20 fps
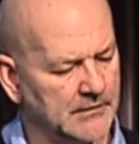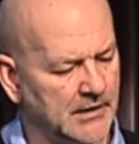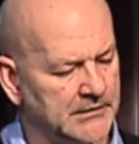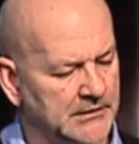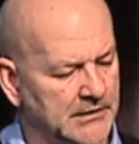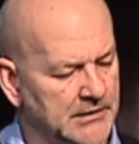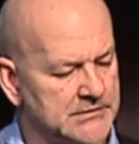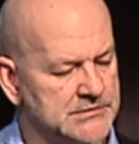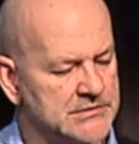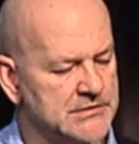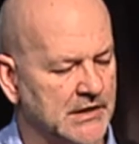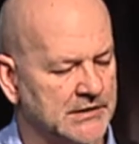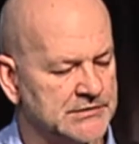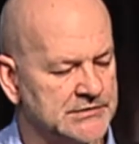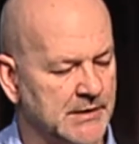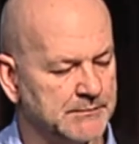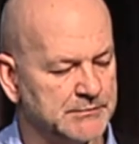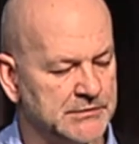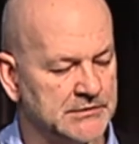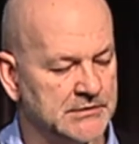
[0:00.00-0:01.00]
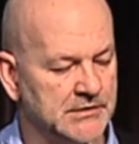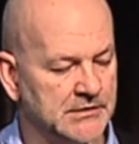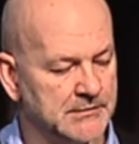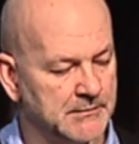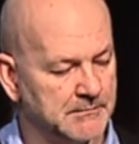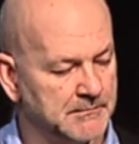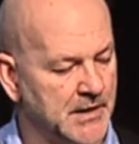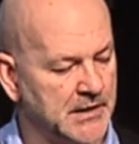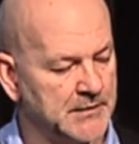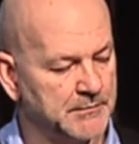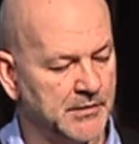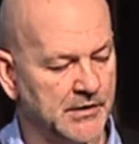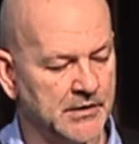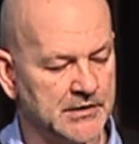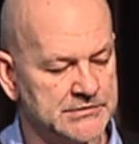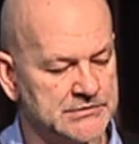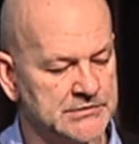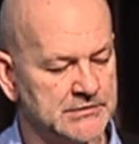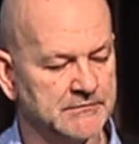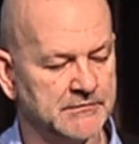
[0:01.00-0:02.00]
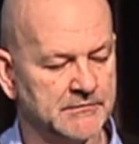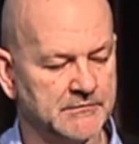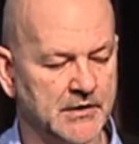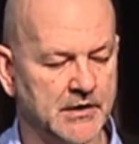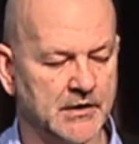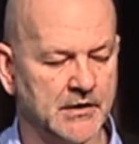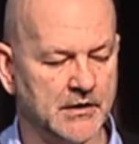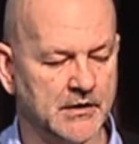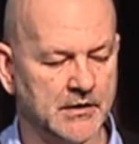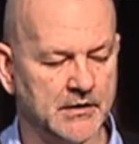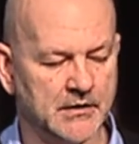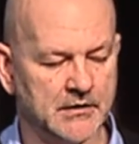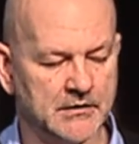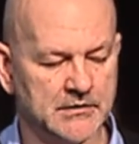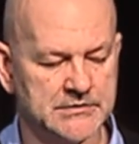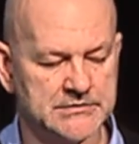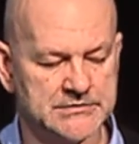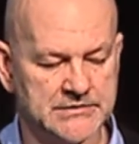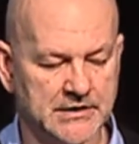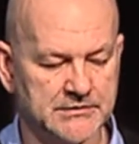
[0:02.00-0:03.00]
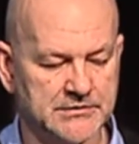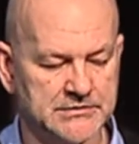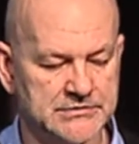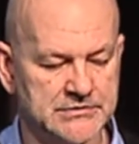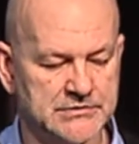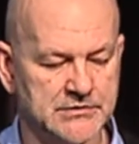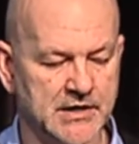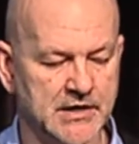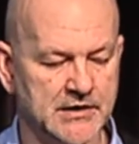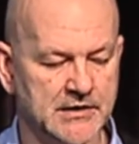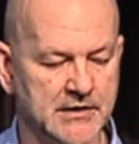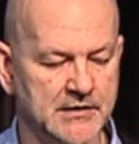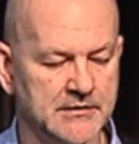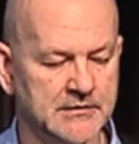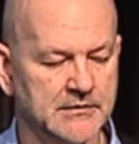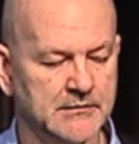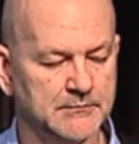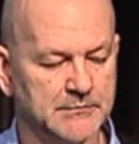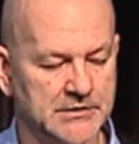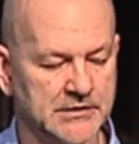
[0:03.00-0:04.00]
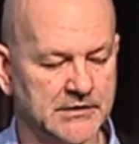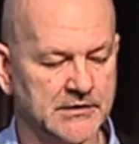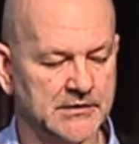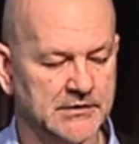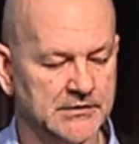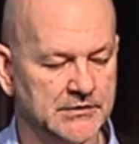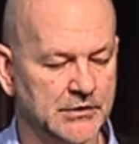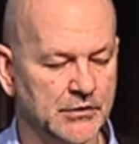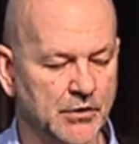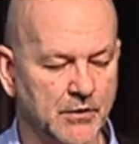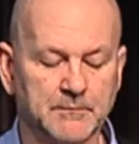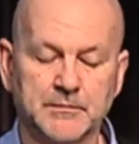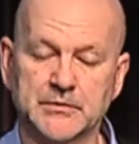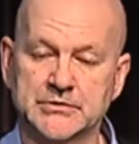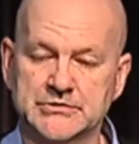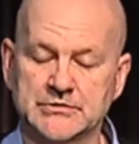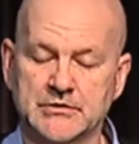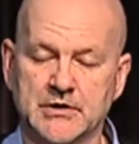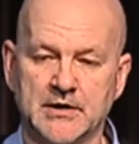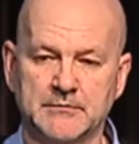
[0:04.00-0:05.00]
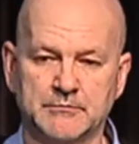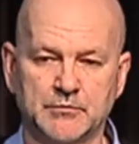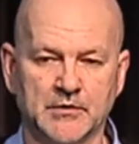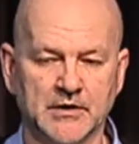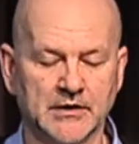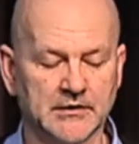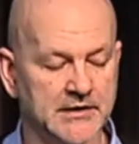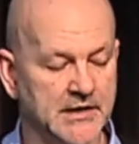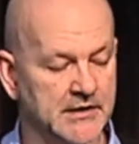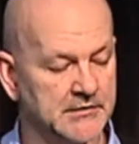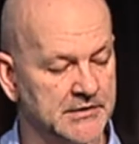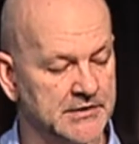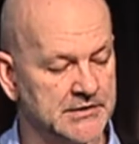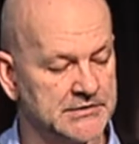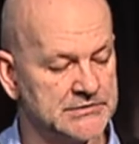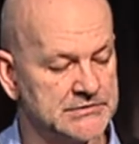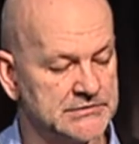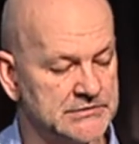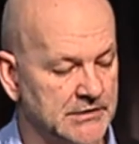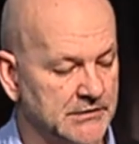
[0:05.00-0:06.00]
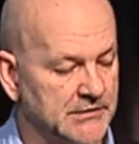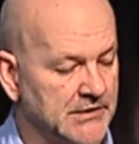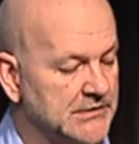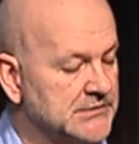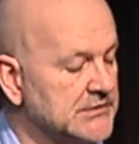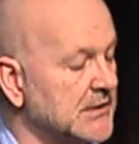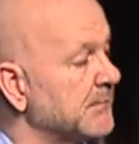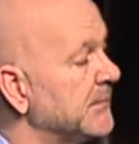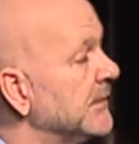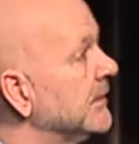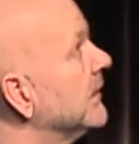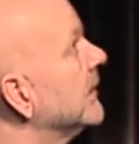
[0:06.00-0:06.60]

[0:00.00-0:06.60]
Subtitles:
I think it's accepted that in many parts of South Australia, particularly in the non-prescribed well areas, so that's up